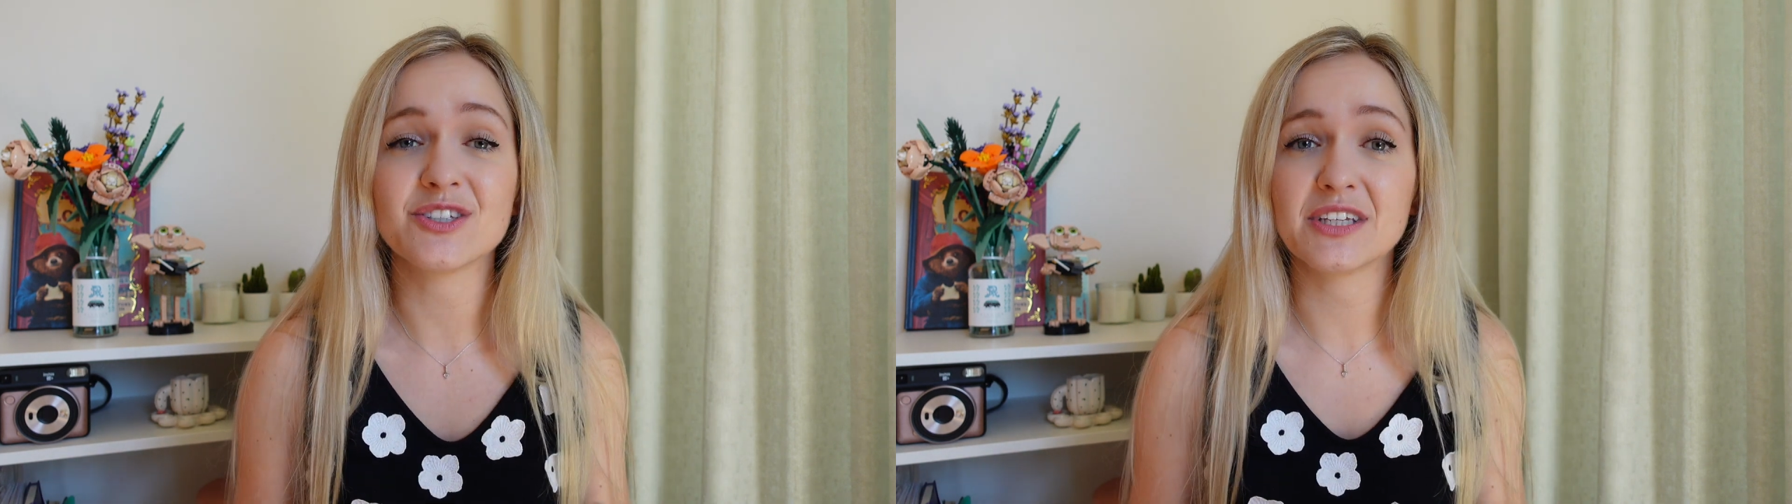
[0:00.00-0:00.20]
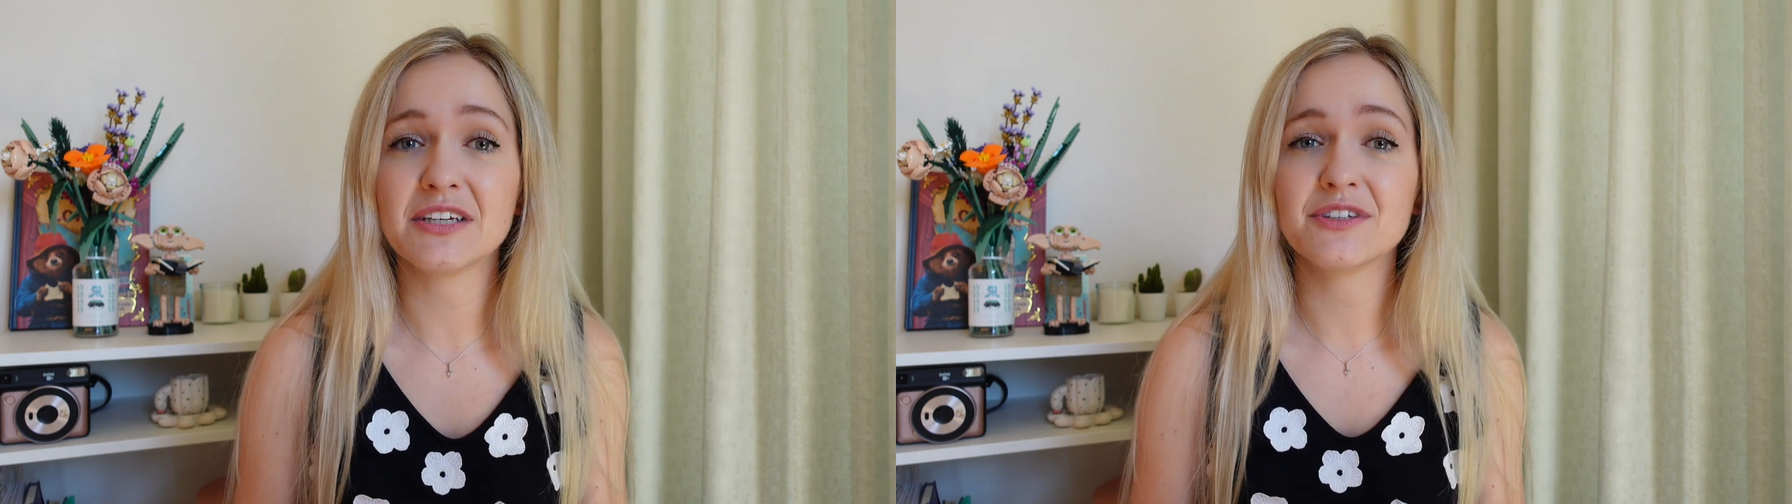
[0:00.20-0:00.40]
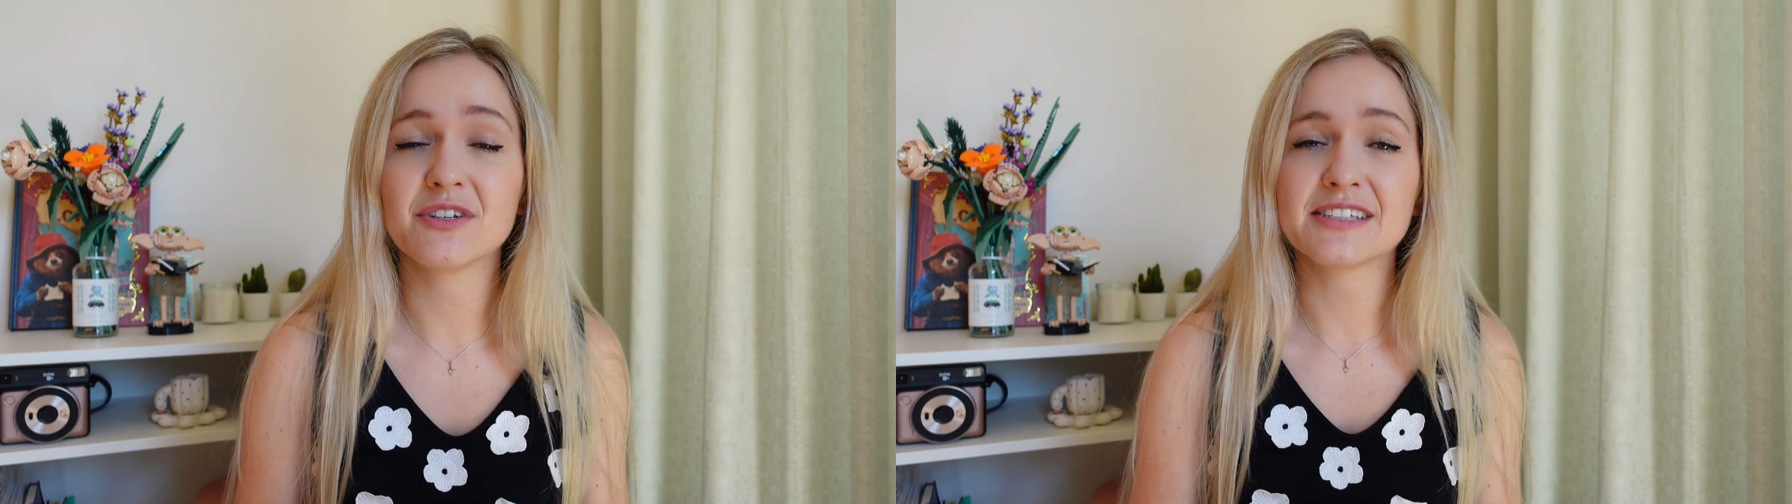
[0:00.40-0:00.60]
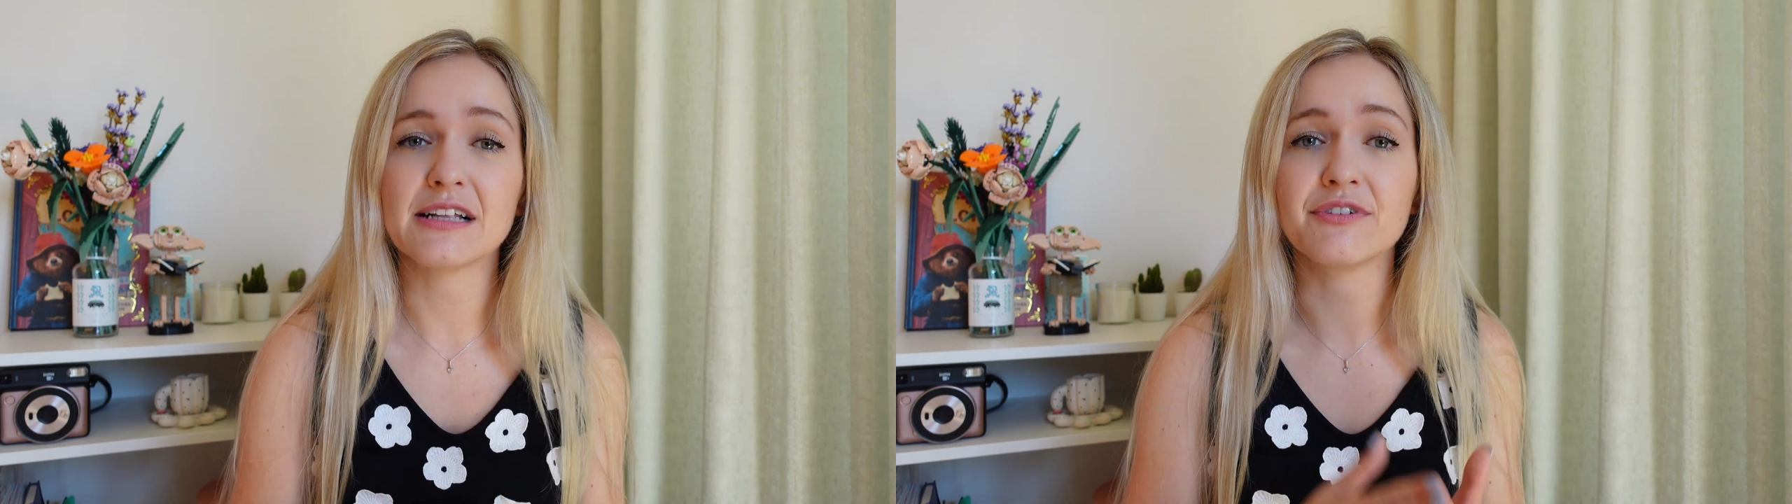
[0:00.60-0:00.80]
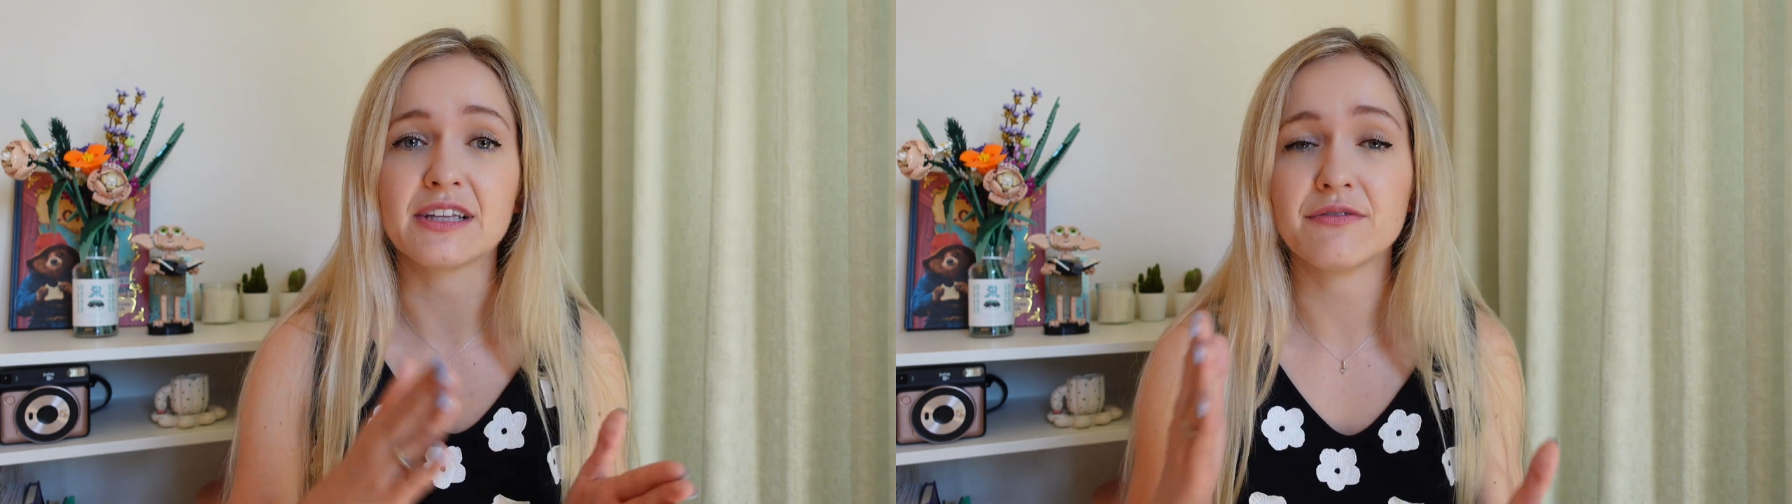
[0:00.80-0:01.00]
you're giving
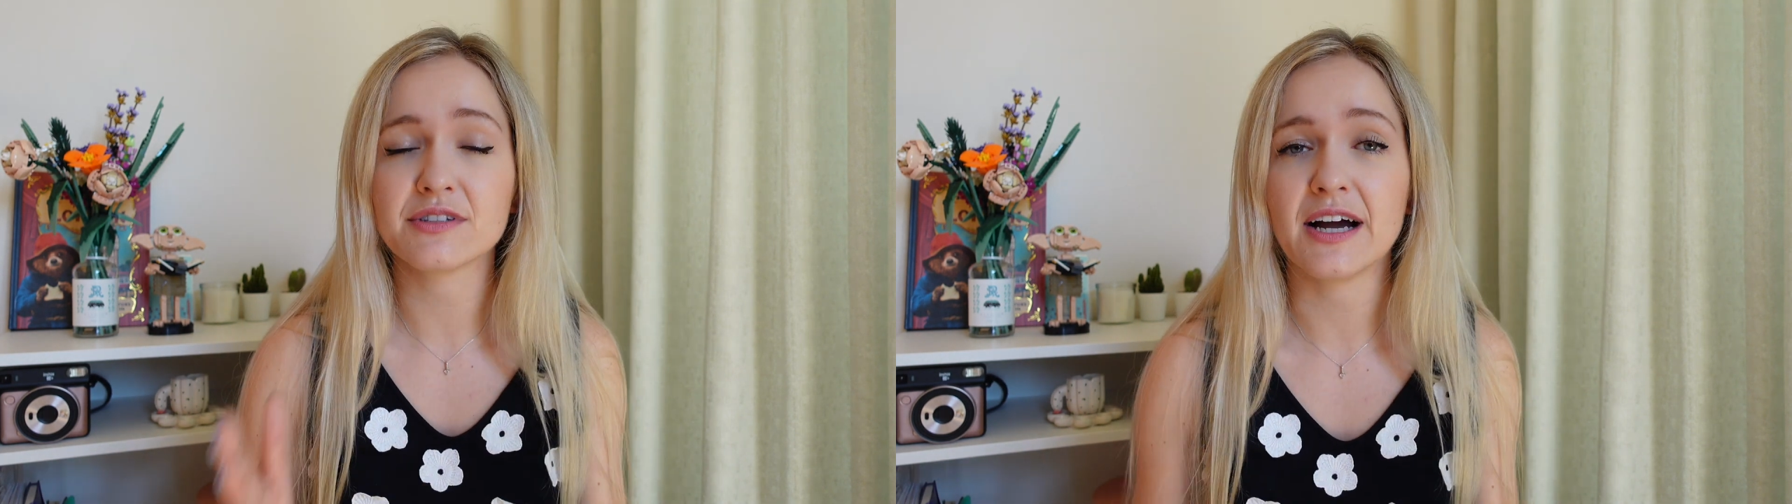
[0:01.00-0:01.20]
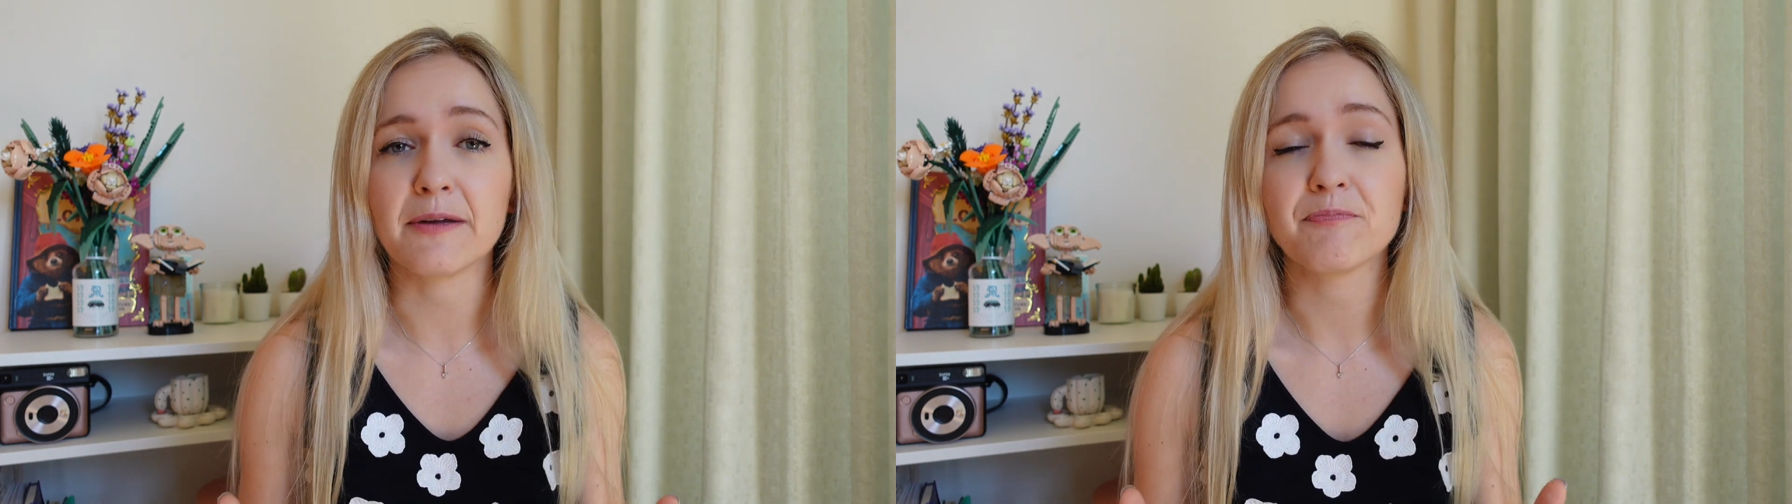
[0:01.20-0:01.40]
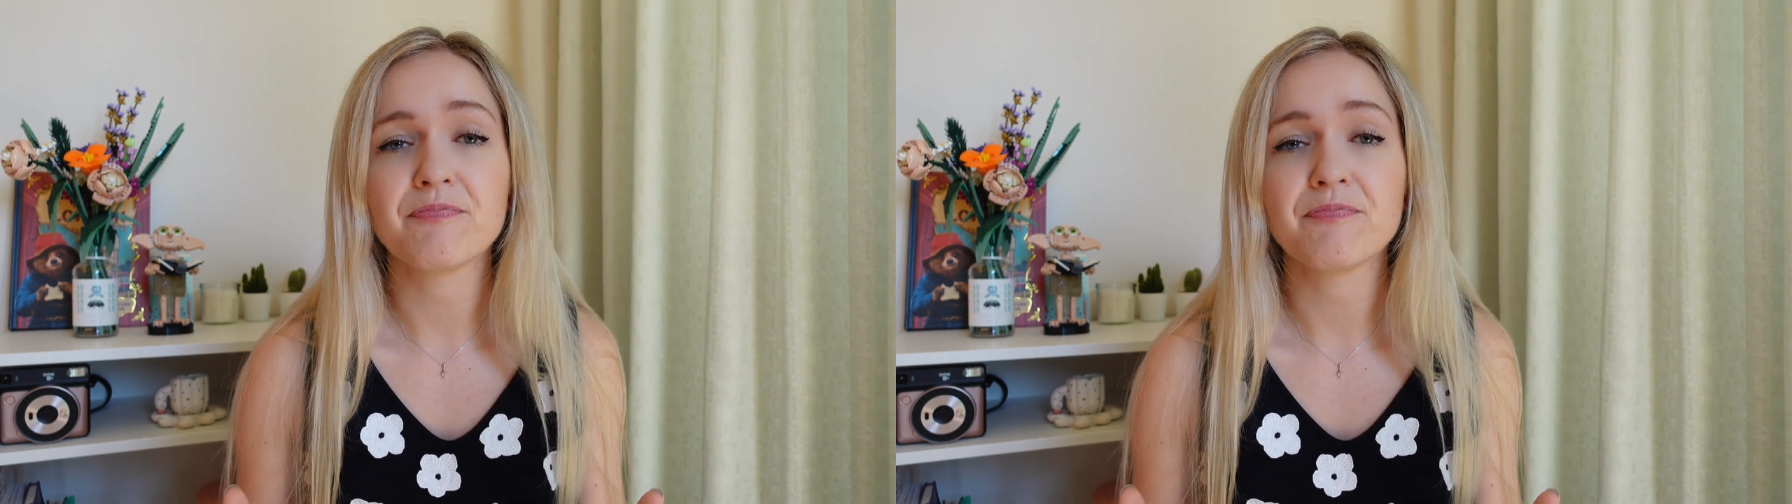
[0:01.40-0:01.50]
yourself enough time.